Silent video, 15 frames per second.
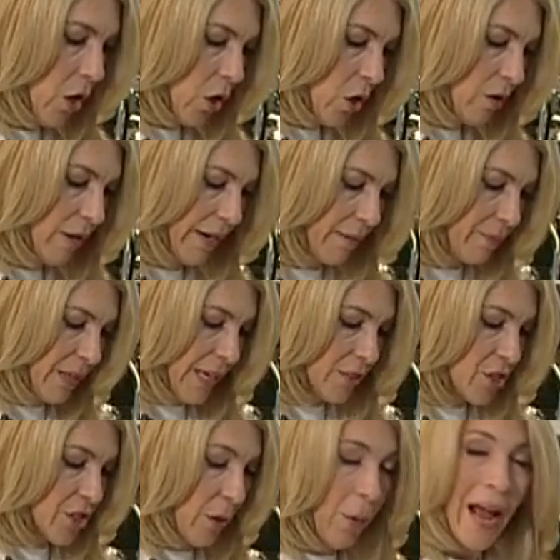All right,
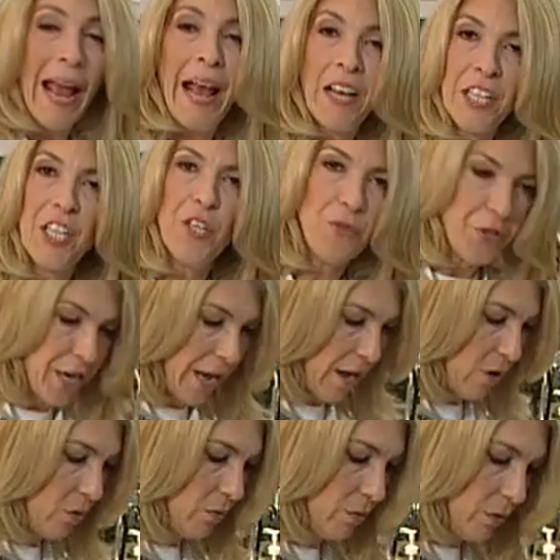so how do you
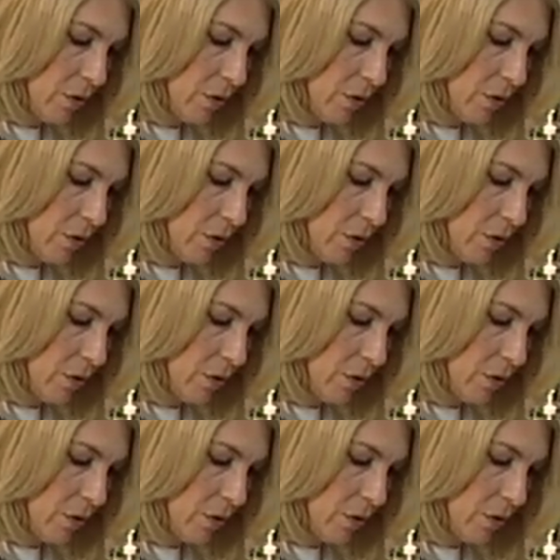know